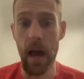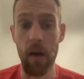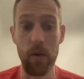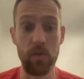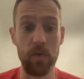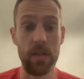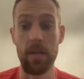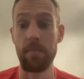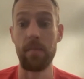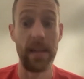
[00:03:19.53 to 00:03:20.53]
which was
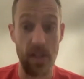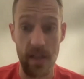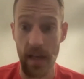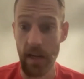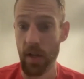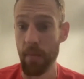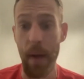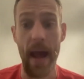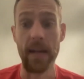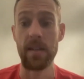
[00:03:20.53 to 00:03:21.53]
some legislation
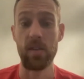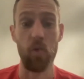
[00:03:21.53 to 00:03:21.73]
passed in